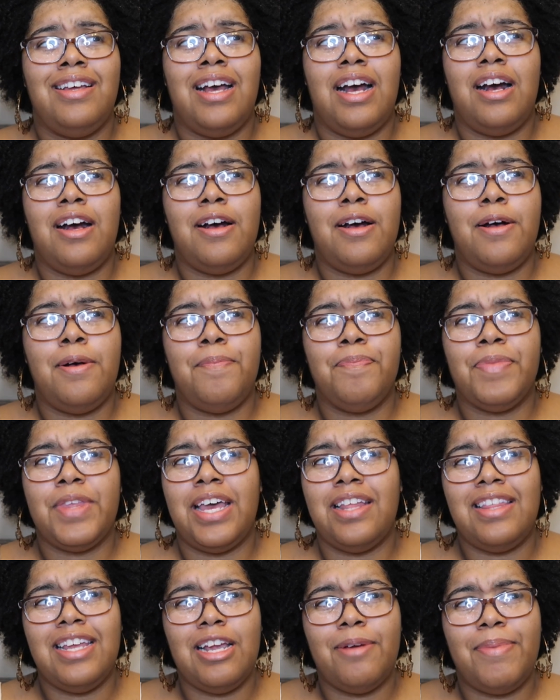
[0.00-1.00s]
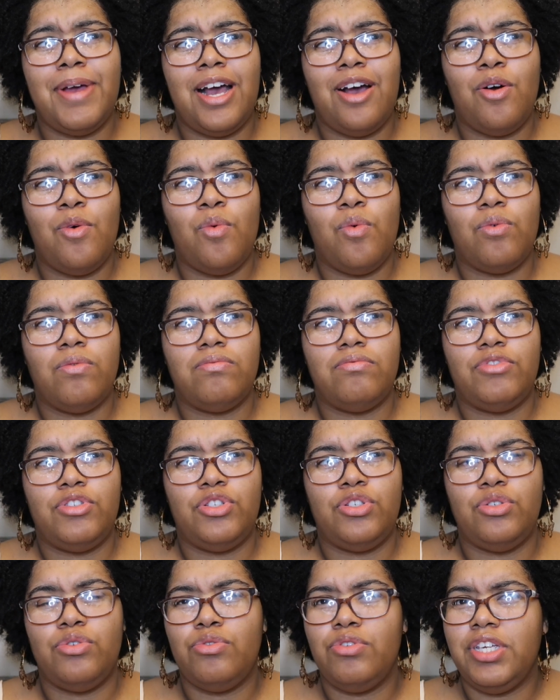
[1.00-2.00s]
I think about
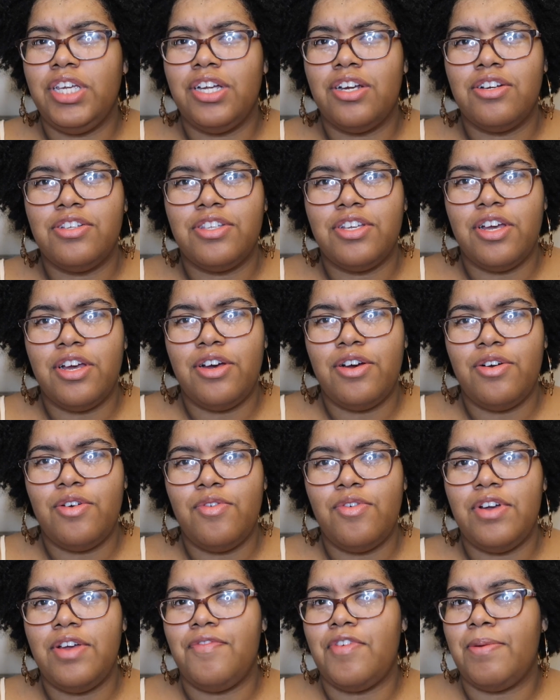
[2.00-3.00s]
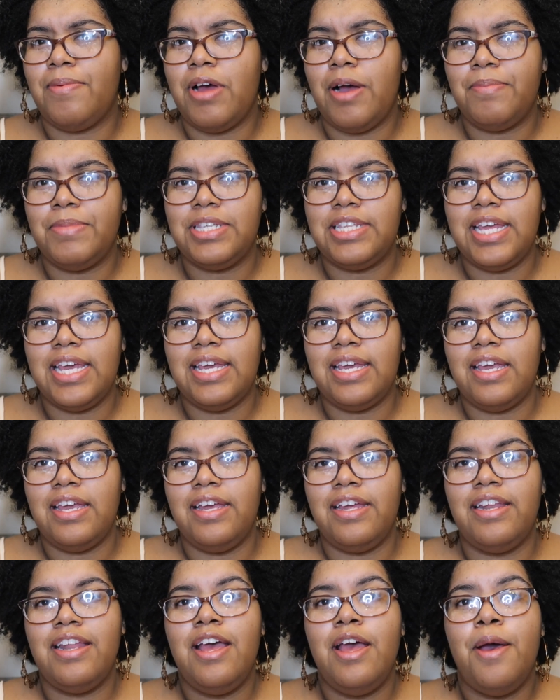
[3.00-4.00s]
2 years ago, if I'm not
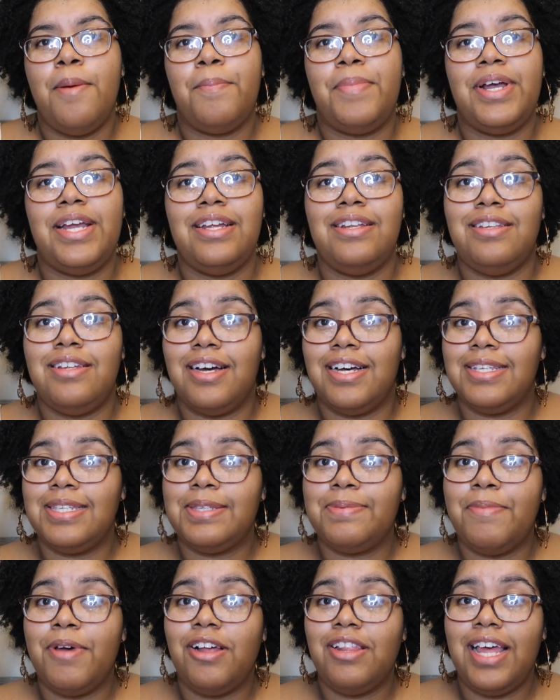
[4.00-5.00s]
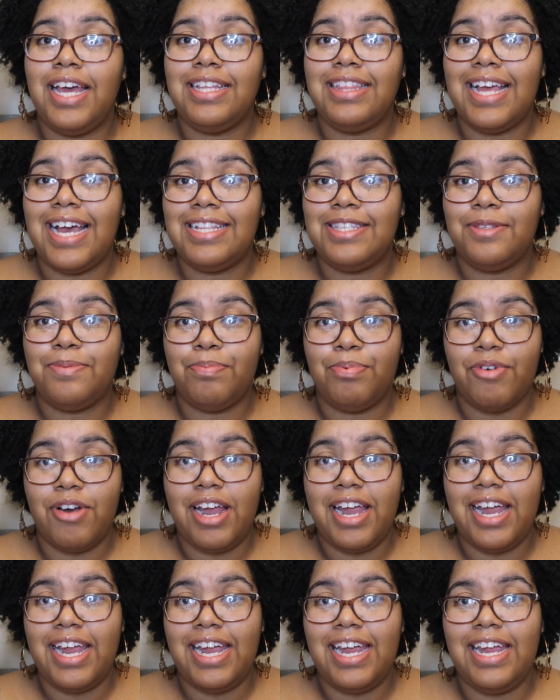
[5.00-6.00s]
mistaken. But it does smell like that
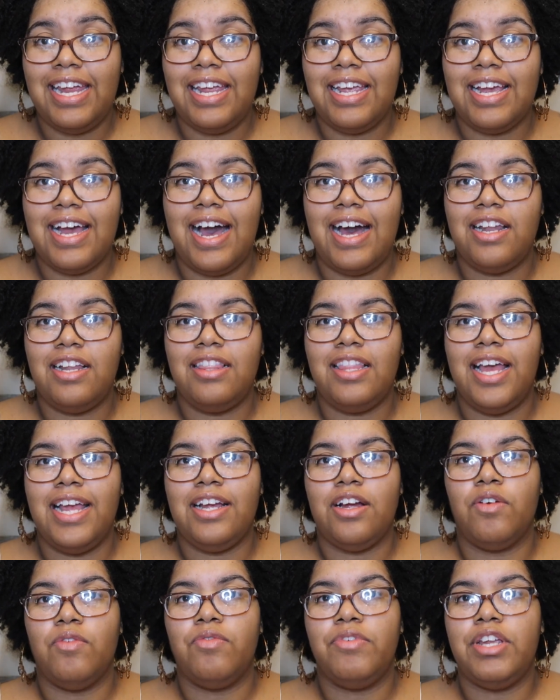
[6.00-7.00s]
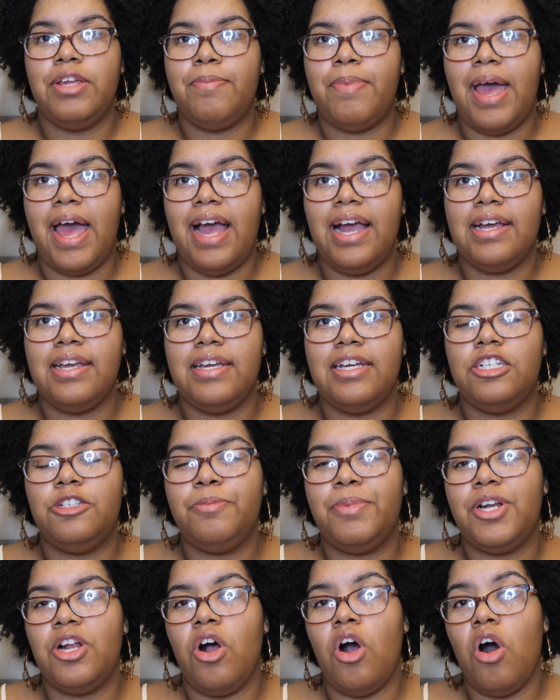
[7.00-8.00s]
spray, kind of like a
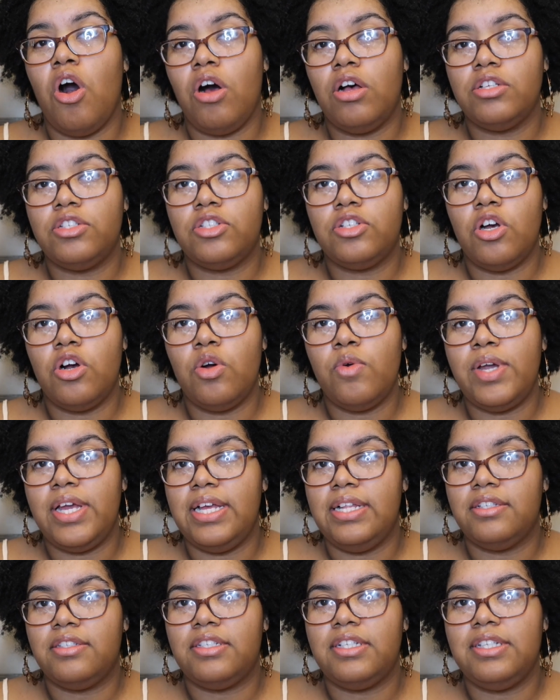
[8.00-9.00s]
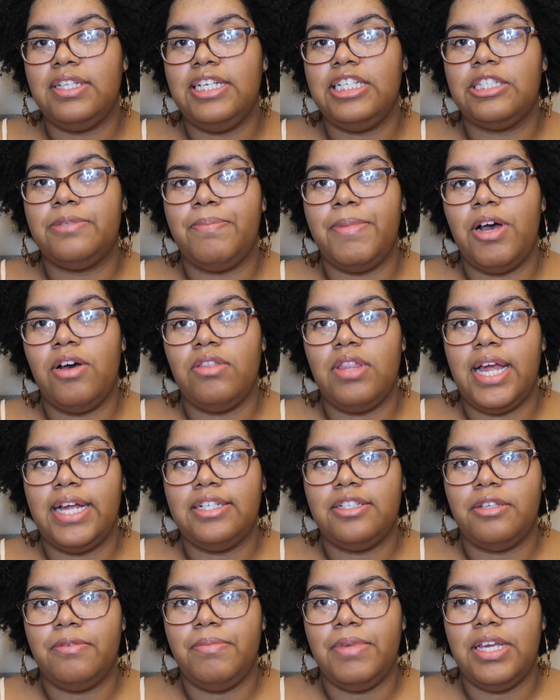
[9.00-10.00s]
repackage, but it also instantly smelled
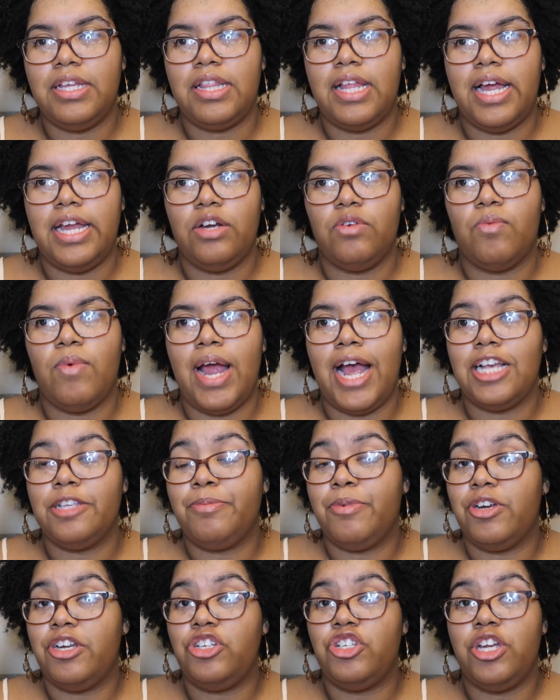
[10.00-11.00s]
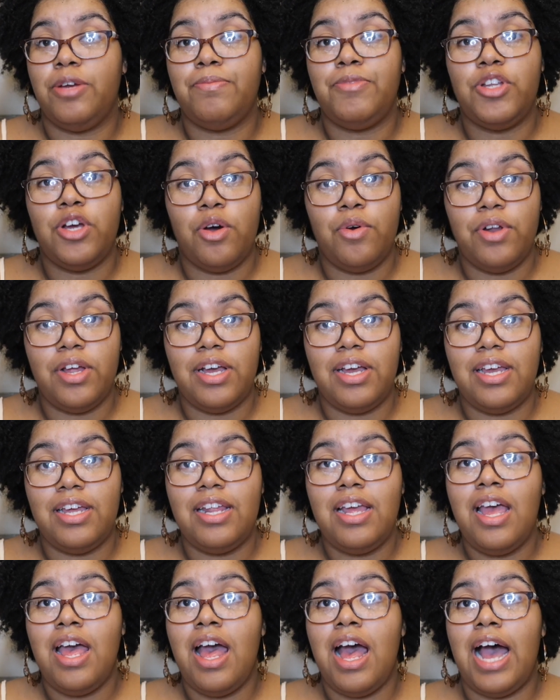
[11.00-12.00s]
like, to me, like raspberry jam
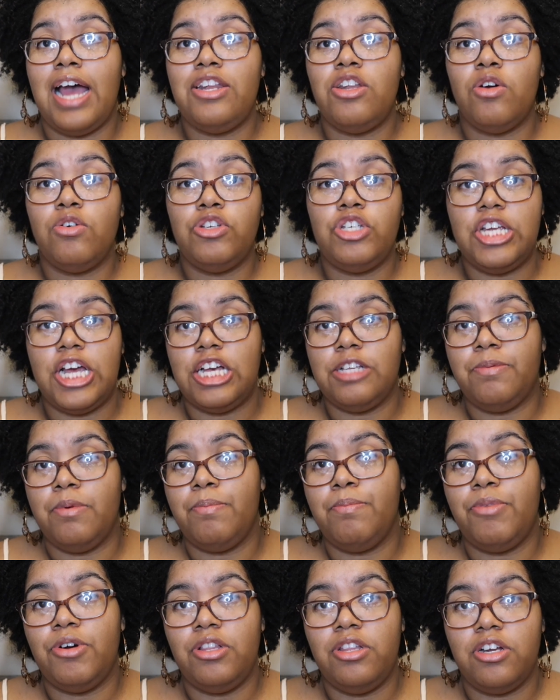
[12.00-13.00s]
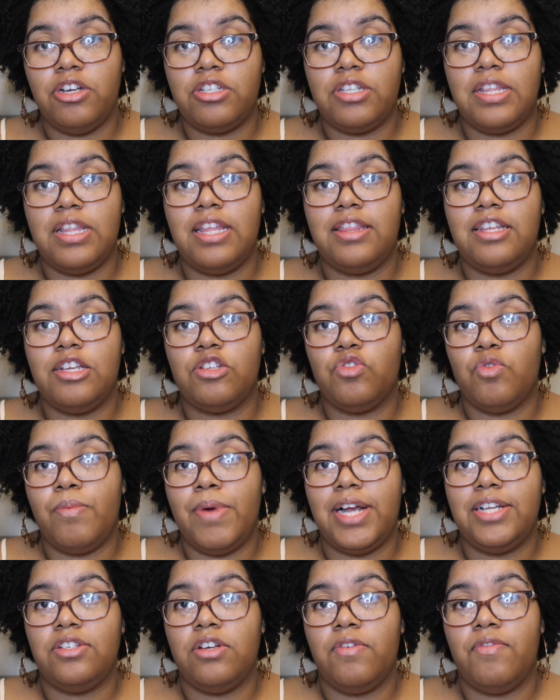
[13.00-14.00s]
donut. I know Jasmine Bullard said that this
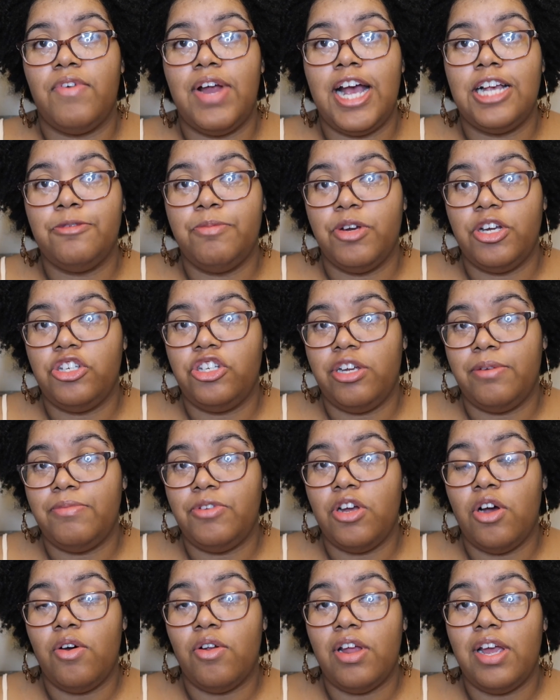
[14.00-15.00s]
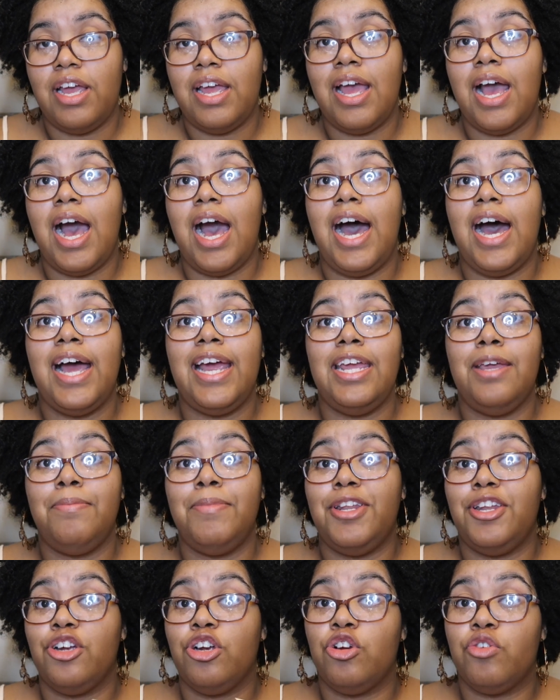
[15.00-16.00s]
reminds her of raspberry jam donut. I am
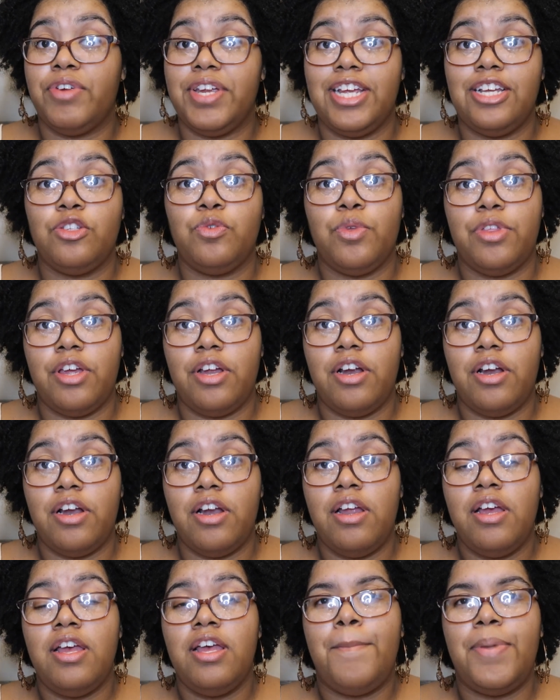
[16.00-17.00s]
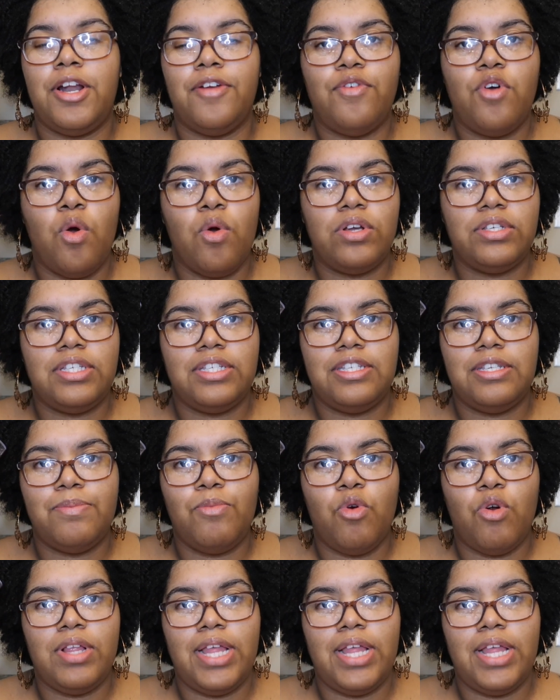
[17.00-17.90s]
in agreement with her, but of course this is more